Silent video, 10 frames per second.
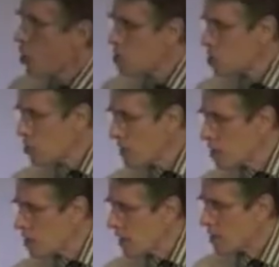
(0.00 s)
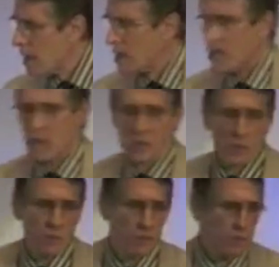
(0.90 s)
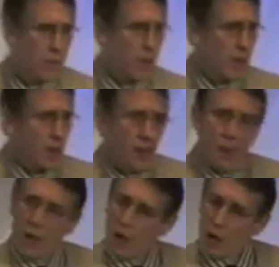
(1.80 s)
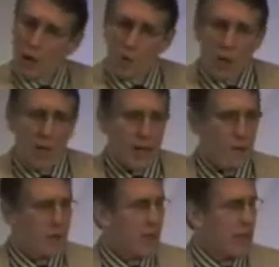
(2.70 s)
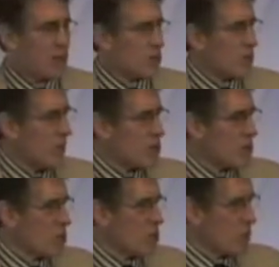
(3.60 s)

what should you be doing about this? Well, like everything else that has to do